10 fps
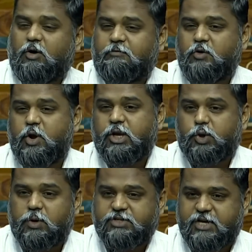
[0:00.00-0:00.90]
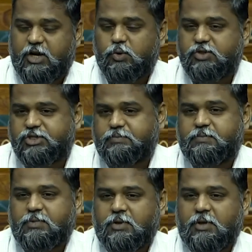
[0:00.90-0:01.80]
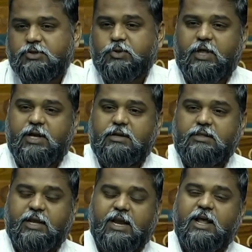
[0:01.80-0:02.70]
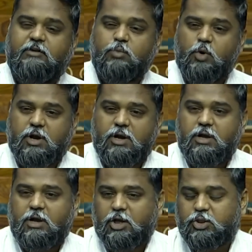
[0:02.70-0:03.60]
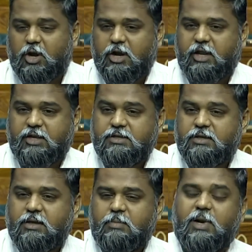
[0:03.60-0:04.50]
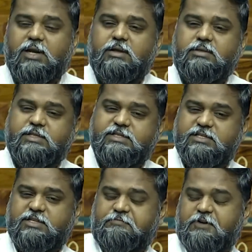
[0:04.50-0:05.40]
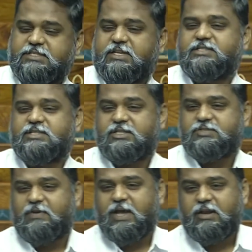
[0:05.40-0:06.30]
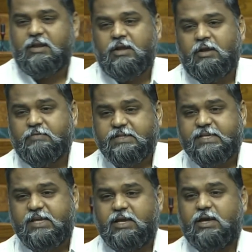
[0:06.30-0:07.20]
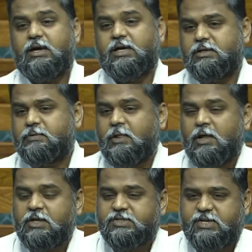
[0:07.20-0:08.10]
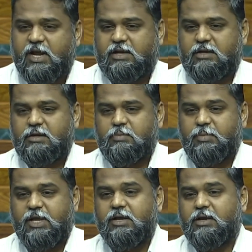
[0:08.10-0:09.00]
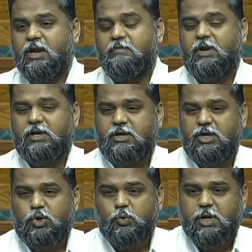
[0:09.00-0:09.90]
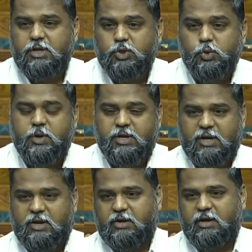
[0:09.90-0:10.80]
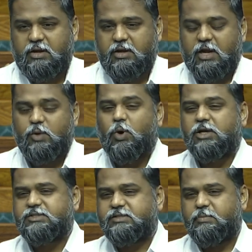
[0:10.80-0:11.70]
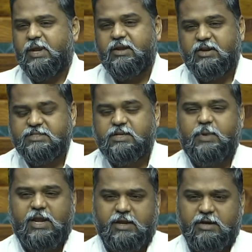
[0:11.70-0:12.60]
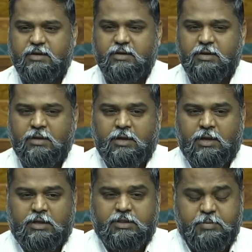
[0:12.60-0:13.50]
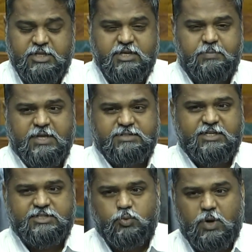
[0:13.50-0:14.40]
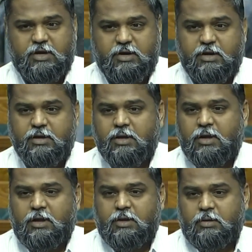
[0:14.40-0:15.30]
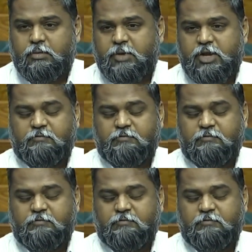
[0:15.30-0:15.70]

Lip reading: of going into a statehoodship so that they can have more authority. But this is the first instance where we see a state being converted into a Union Territory. And what is the main reason behind it? The BJP has just won many